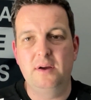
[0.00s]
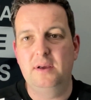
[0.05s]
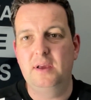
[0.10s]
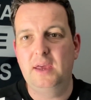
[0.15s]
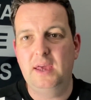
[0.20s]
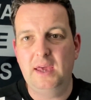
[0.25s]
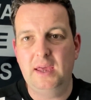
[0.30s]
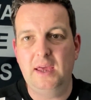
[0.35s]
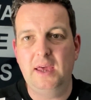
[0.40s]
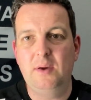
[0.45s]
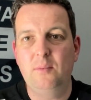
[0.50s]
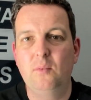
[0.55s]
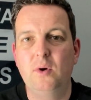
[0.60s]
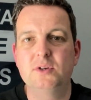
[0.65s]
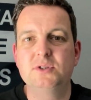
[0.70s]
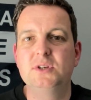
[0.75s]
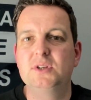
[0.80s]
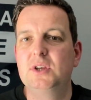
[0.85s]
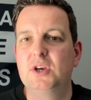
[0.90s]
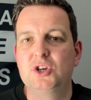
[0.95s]
it
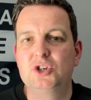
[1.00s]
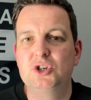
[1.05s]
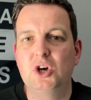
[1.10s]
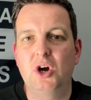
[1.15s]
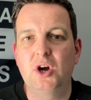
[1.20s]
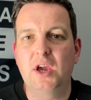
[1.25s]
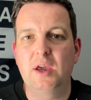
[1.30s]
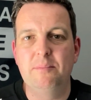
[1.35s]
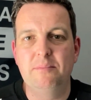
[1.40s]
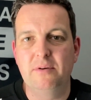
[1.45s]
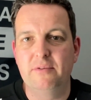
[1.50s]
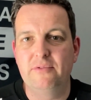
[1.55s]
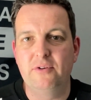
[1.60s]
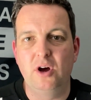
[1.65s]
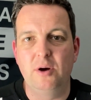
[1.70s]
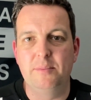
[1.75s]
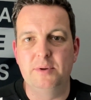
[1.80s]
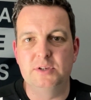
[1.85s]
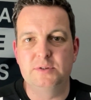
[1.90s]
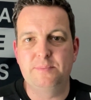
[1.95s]
wasn't a shocking
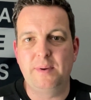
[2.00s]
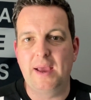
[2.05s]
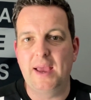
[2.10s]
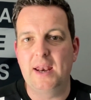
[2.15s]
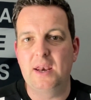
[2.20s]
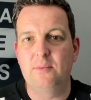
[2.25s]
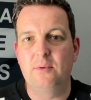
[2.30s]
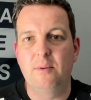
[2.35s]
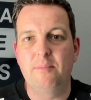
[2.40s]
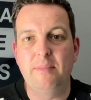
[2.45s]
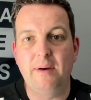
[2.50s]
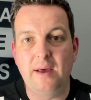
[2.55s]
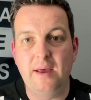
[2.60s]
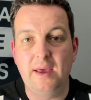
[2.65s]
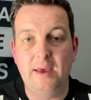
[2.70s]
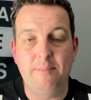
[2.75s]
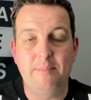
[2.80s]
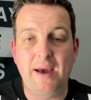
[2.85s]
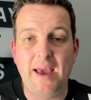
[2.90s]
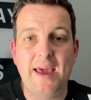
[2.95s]
performance by anyone,
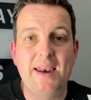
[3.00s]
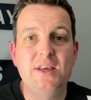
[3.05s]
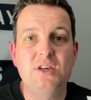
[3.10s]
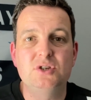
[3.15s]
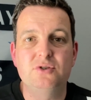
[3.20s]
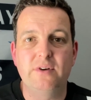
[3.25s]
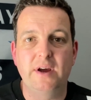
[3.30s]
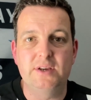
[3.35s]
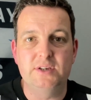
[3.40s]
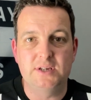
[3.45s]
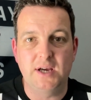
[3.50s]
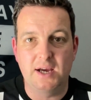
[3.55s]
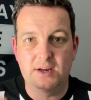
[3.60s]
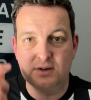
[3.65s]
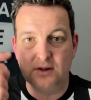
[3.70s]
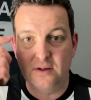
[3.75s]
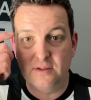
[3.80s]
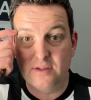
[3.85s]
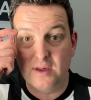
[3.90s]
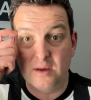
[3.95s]
by any stretch, I
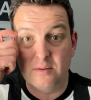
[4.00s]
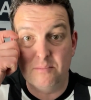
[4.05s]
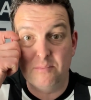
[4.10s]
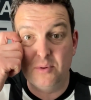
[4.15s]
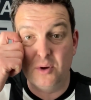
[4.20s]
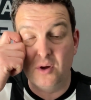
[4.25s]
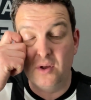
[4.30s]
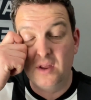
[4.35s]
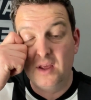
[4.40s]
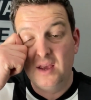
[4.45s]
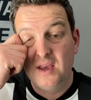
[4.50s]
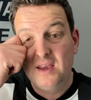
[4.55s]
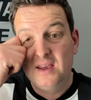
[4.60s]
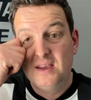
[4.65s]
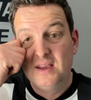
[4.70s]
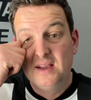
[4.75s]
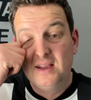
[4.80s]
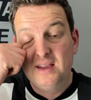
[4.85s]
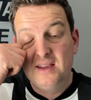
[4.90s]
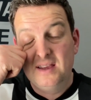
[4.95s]
don't think. But
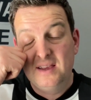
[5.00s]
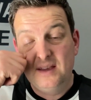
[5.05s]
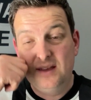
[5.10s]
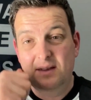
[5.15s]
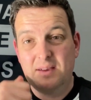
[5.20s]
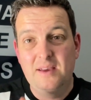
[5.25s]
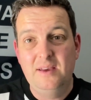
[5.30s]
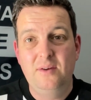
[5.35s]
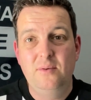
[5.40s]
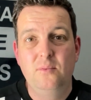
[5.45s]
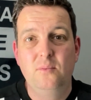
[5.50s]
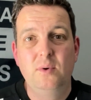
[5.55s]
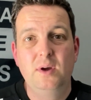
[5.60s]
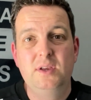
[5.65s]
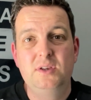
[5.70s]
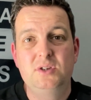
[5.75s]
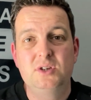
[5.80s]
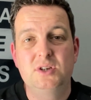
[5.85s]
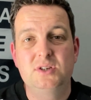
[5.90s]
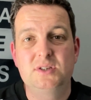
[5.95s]

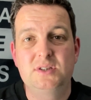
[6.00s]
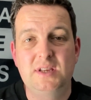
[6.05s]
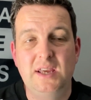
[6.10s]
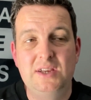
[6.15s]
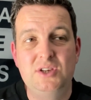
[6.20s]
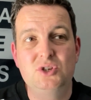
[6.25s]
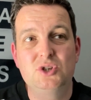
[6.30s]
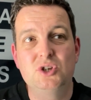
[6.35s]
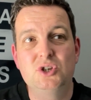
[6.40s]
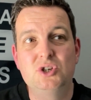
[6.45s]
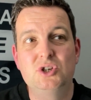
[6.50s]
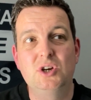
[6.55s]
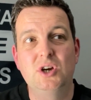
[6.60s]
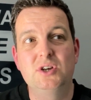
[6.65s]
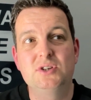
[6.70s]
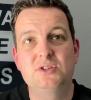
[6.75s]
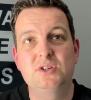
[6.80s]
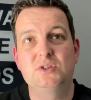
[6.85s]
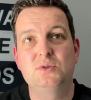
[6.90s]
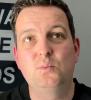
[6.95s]
it just
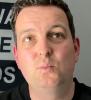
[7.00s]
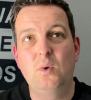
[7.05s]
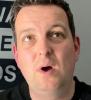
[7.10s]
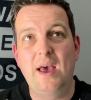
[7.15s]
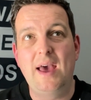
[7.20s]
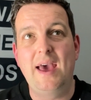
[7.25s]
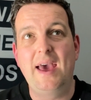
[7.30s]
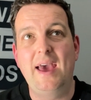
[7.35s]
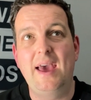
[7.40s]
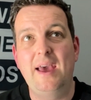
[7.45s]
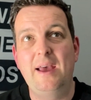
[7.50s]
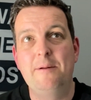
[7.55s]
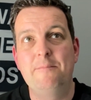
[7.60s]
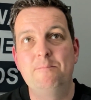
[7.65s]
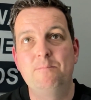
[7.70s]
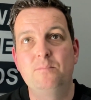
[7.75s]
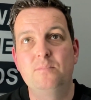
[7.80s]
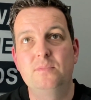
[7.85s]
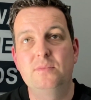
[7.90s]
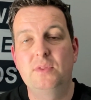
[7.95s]
shows us where
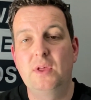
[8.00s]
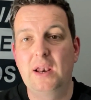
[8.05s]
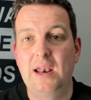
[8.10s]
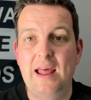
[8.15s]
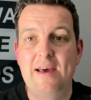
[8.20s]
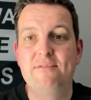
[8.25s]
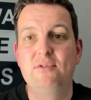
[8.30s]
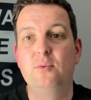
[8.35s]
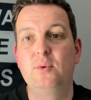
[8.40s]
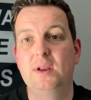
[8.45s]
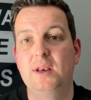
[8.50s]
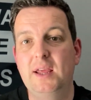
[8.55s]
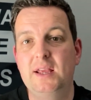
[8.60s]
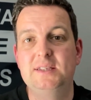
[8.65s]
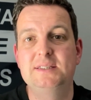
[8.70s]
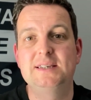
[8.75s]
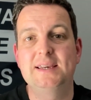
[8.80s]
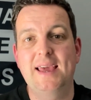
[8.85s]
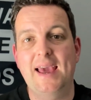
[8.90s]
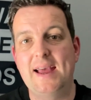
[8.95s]
the level we
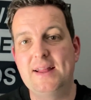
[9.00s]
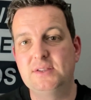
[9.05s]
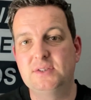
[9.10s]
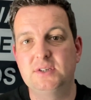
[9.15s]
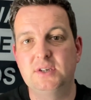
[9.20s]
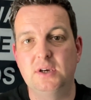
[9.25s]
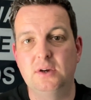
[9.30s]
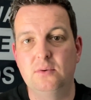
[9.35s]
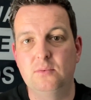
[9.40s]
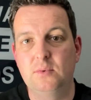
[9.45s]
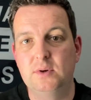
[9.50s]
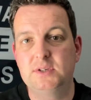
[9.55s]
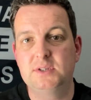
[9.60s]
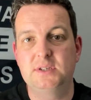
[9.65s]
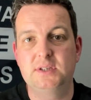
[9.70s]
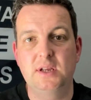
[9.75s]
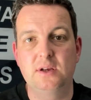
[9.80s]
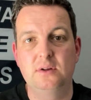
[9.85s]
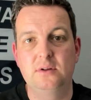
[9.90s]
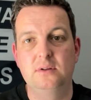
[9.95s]
need to get to. We're
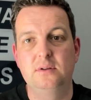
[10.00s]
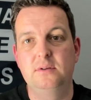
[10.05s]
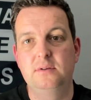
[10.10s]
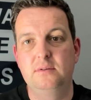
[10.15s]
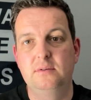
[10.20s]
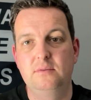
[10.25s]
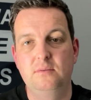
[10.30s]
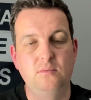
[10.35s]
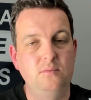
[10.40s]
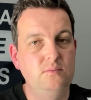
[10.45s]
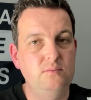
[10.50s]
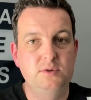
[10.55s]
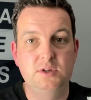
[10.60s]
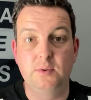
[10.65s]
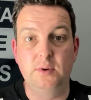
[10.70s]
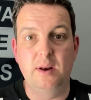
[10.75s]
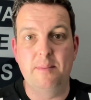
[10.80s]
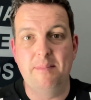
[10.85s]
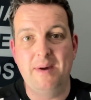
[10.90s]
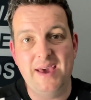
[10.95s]
still
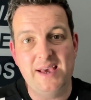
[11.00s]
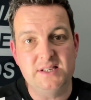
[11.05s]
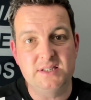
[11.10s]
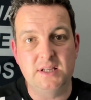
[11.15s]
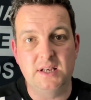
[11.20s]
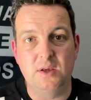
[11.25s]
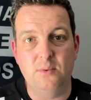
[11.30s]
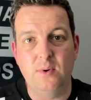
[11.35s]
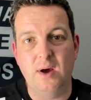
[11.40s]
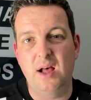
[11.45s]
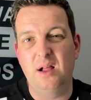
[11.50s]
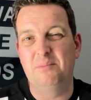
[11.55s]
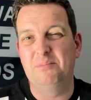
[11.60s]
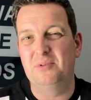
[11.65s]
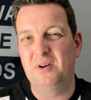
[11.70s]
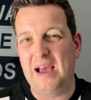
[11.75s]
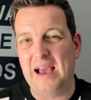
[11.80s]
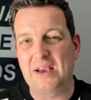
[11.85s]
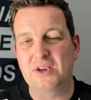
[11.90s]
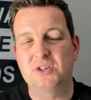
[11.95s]
doing amazingly well,
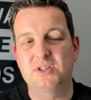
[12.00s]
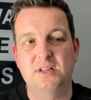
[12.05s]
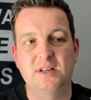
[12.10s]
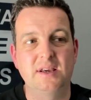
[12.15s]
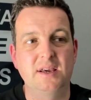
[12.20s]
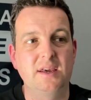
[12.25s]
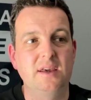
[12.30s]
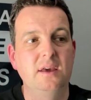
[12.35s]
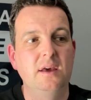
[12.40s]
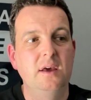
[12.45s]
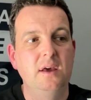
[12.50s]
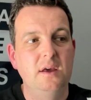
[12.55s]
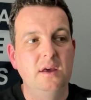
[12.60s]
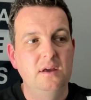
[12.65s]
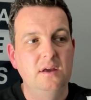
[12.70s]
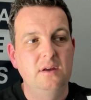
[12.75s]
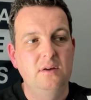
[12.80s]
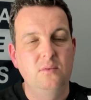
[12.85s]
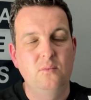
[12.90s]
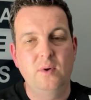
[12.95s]
but actually,
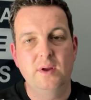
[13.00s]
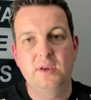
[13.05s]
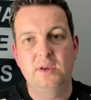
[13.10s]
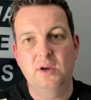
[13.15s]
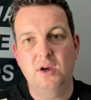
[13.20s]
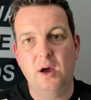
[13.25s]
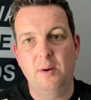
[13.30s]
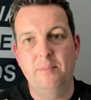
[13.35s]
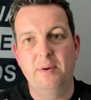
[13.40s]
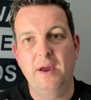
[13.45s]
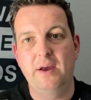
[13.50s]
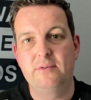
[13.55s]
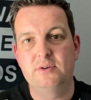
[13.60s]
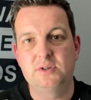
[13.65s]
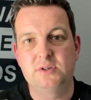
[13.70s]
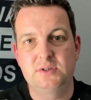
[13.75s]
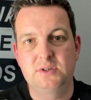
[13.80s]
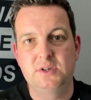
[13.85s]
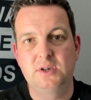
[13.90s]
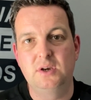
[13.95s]
when you compare
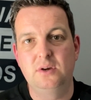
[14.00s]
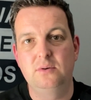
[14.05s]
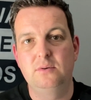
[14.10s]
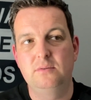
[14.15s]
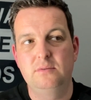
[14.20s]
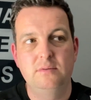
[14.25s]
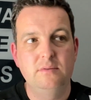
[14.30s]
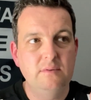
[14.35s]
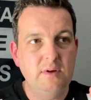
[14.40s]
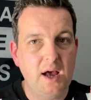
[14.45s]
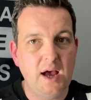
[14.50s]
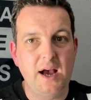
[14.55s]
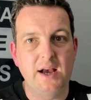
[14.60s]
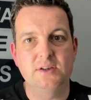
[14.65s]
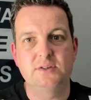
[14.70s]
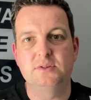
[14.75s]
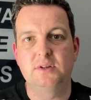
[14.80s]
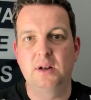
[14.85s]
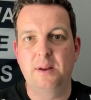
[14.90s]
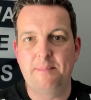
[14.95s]
us to
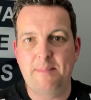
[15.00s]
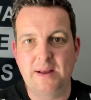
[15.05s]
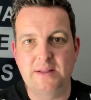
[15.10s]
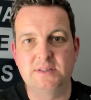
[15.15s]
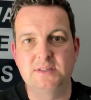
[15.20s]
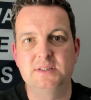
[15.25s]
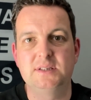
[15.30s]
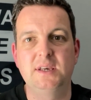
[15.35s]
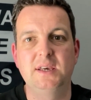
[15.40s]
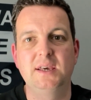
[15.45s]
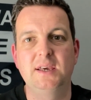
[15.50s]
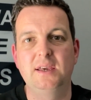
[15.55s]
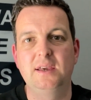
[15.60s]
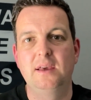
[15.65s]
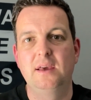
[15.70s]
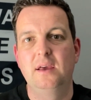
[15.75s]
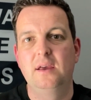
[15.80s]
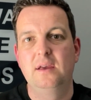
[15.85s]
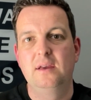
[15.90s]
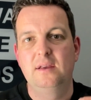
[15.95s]
Arsenal and Man City,
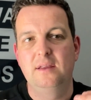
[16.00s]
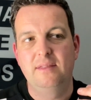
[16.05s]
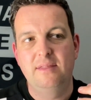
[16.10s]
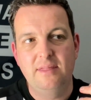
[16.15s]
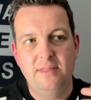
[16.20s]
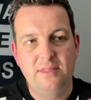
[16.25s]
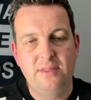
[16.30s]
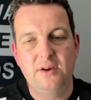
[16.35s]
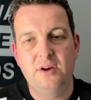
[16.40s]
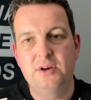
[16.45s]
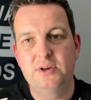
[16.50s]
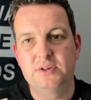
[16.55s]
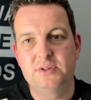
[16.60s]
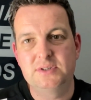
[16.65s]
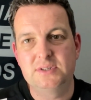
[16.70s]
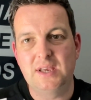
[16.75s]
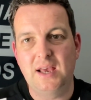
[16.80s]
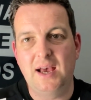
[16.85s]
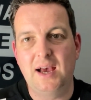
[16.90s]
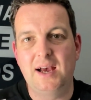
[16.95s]

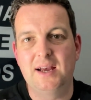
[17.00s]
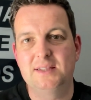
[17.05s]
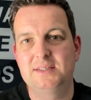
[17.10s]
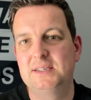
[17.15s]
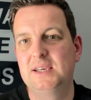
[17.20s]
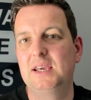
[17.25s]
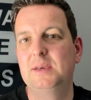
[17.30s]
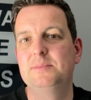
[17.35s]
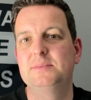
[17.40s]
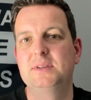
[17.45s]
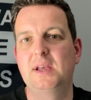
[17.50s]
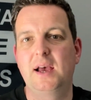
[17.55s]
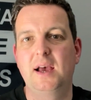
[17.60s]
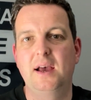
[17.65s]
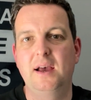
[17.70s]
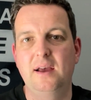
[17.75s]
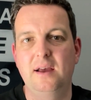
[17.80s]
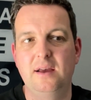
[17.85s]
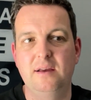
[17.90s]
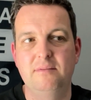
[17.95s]
those are teams that
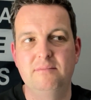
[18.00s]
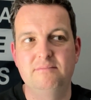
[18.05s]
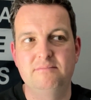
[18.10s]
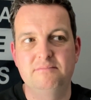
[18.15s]
are